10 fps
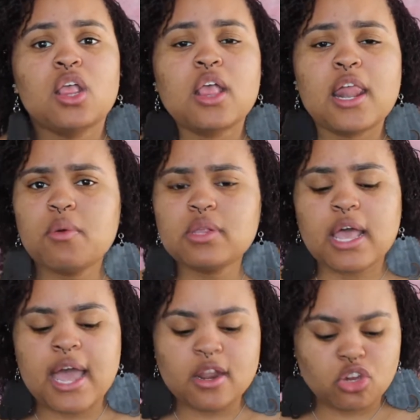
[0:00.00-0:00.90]
And it was
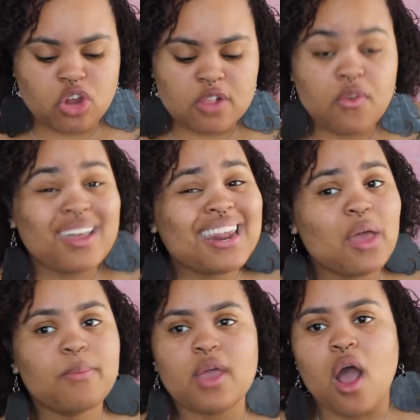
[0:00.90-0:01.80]
like kind of stressful, and then it
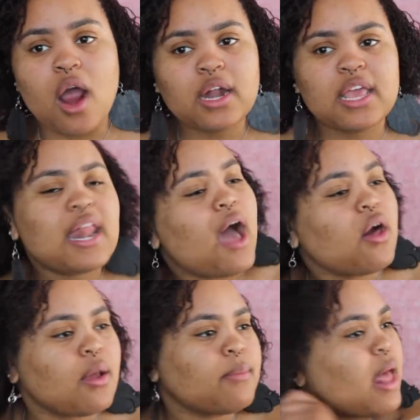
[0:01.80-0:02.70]
would be hard to get out,
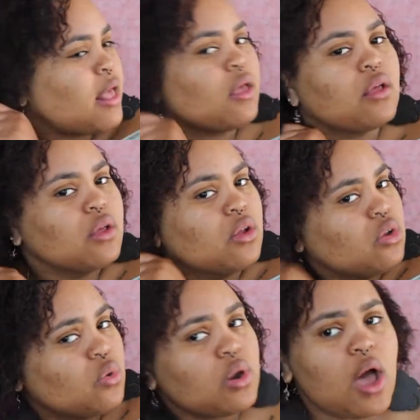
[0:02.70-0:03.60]
and I'm like,
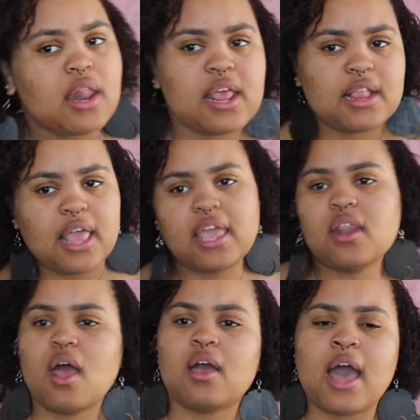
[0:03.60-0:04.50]
doing all this and
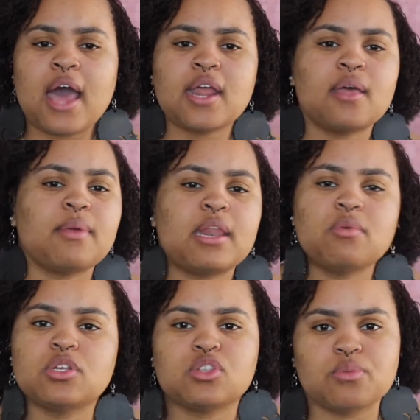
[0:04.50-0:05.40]
getting all caught up, and it
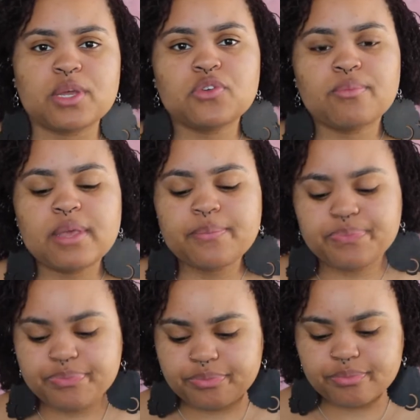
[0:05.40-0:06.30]
was just too much for me.
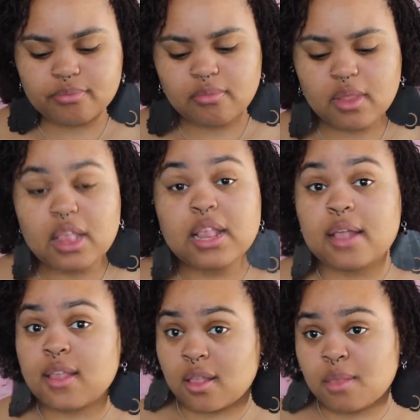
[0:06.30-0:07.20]
So I
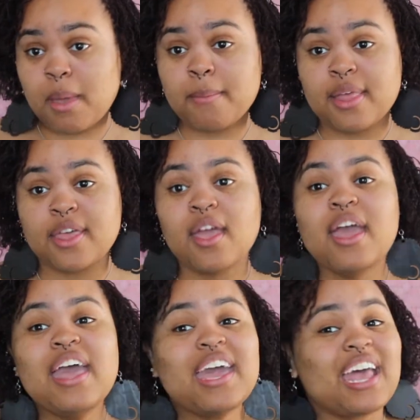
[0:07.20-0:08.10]
was talking to my mother,
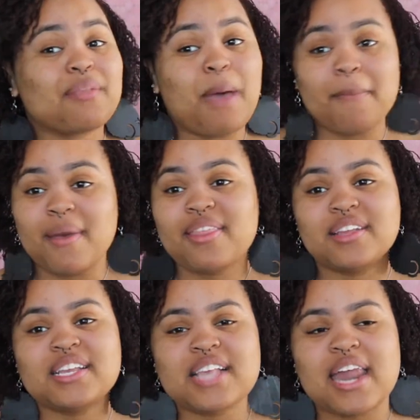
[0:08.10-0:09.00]
because my
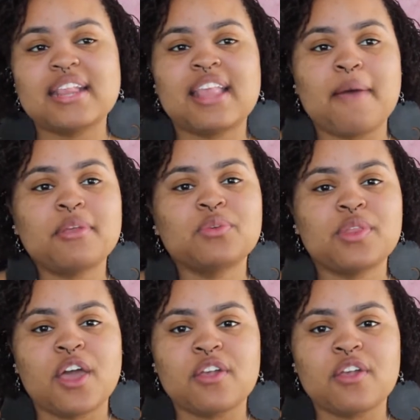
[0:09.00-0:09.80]
mother just got established with